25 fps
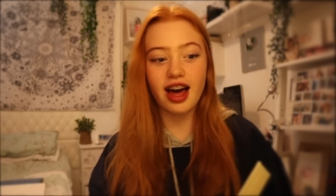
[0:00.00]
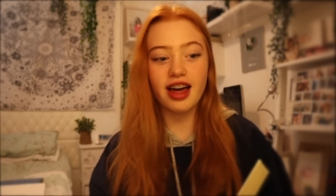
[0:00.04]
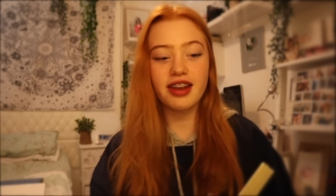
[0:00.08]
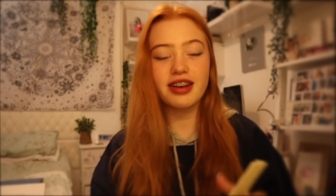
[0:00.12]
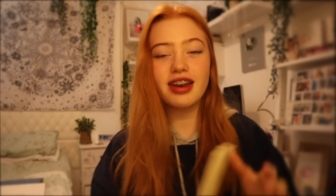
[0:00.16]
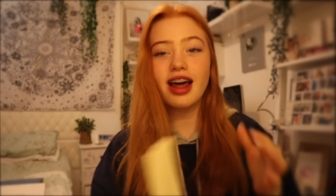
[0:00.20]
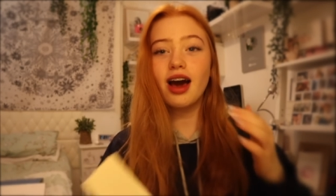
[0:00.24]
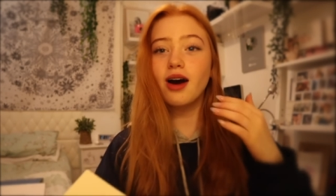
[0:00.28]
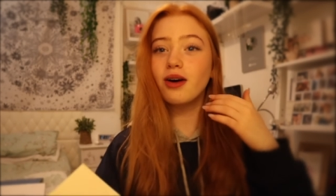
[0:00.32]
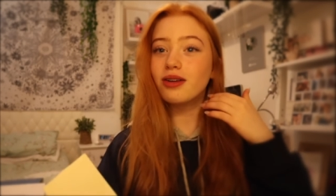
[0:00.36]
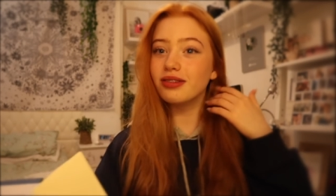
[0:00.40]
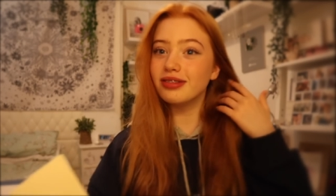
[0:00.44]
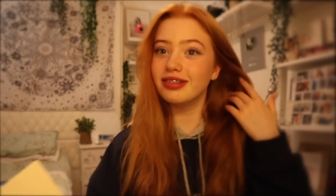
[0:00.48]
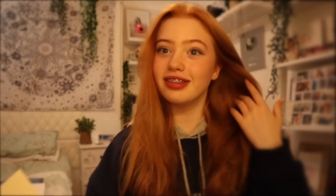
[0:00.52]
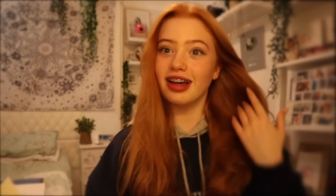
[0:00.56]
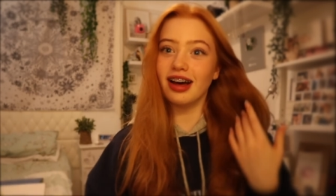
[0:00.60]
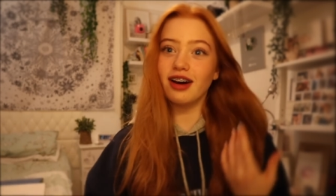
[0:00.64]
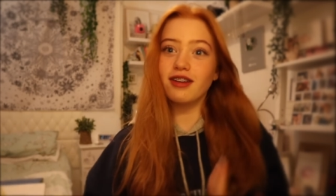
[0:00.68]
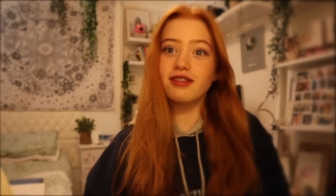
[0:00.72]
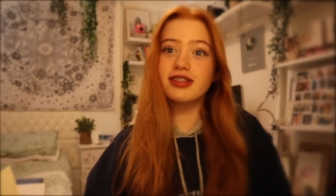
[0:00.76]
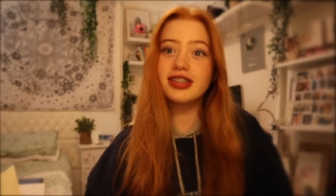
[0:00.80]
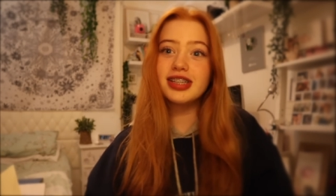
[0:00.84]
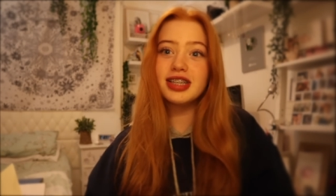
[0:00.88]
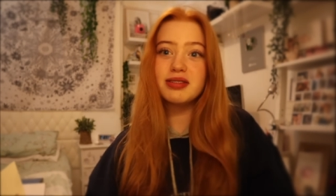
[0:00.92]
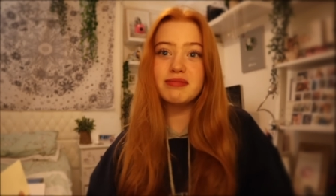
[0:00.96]
And now that
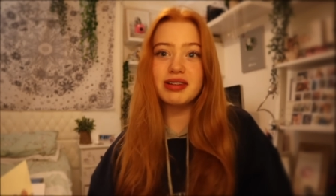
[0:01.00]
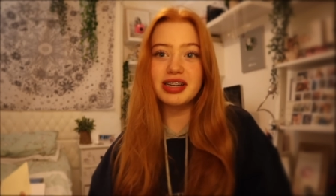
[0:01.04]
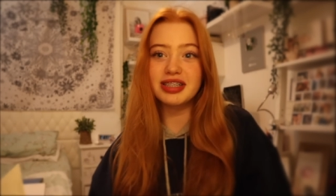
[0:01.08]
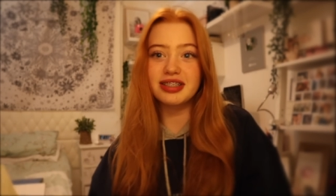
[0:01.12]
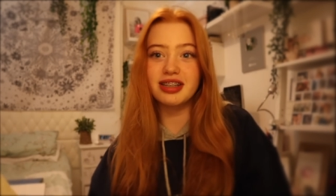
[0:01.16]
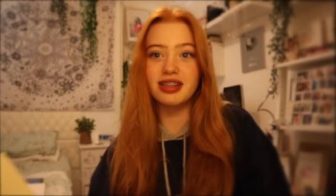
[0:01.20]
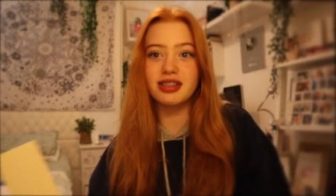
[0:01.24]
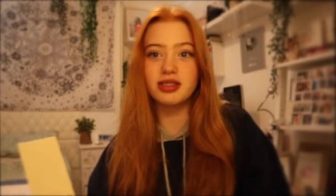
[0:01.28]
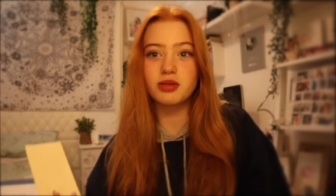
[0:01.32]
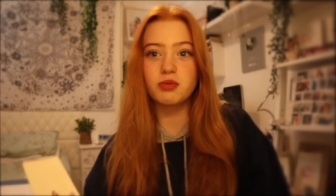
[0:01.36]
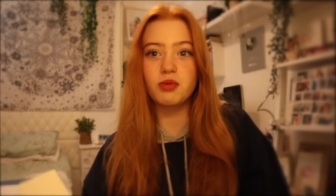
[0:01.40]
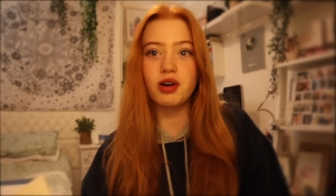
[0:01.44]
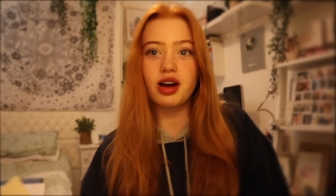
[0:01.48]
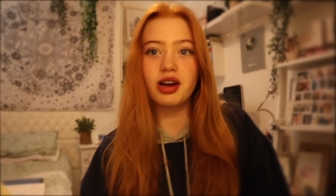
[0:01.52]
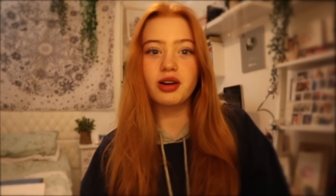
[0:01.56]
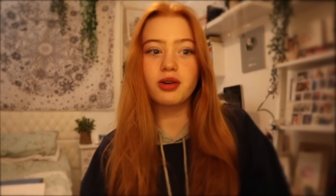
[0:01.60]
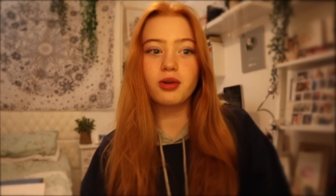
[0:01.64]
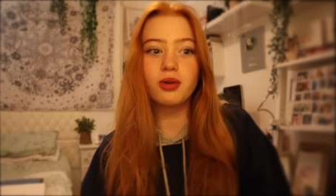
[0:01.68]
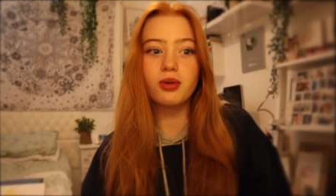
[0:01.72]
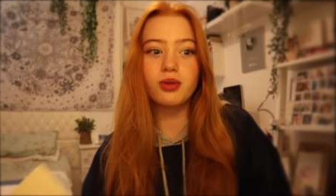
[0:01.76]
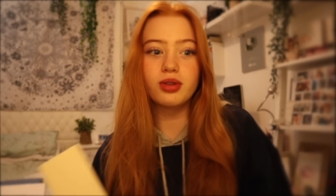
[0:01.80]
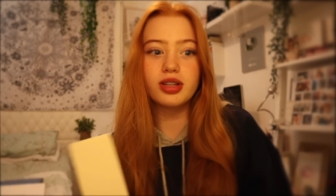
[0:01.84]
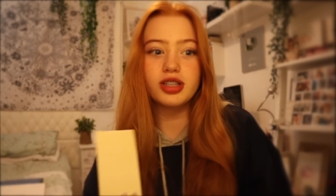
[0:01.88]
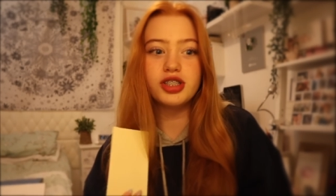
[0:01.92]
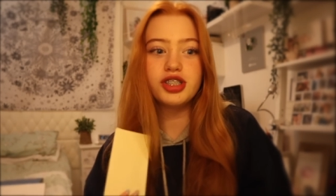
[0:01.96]
obviously makes sense why I got
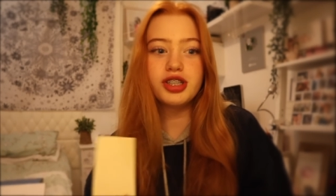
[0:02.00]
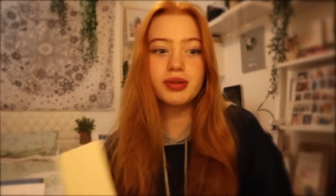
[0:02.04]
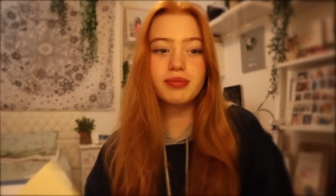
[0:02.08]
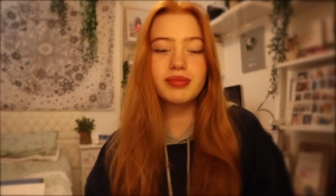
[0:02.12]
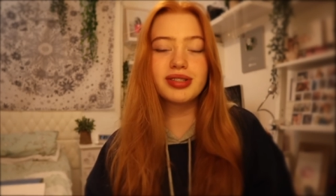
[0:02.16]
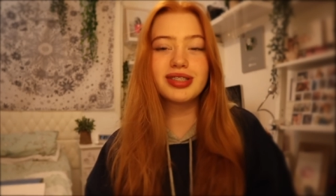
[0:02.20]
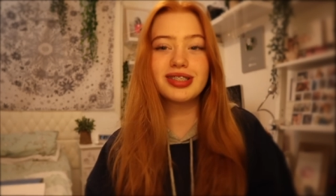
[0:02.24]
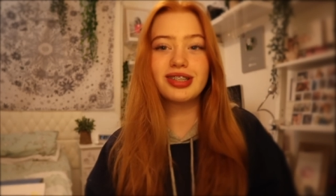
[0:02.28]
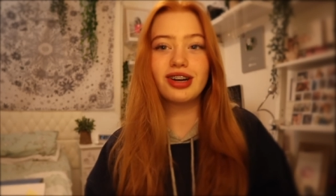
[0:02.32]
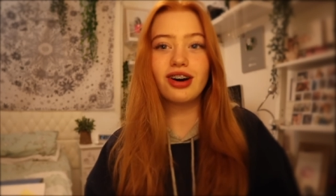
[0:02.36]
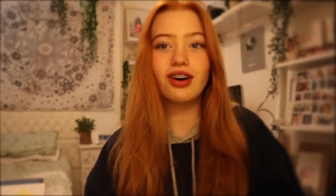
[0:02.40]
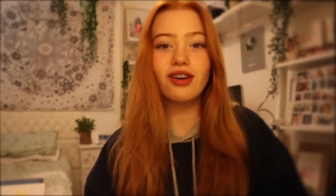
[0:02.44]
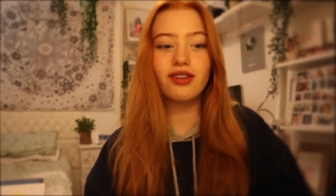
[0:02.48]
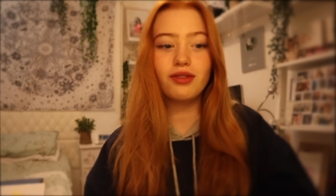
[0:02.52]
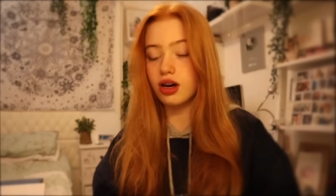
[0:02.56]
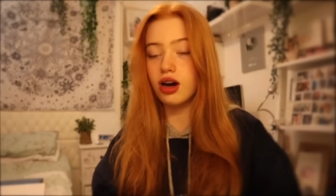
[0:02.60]
all the gym stuff.